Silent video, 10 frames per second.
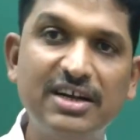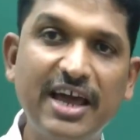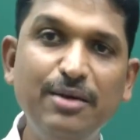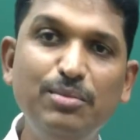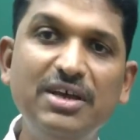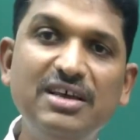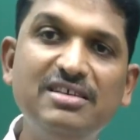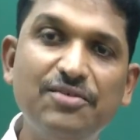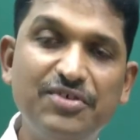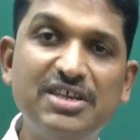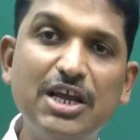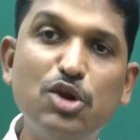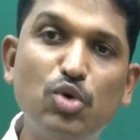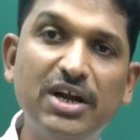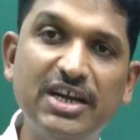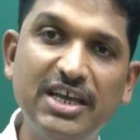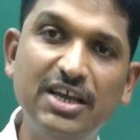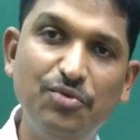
Time is a physical quantity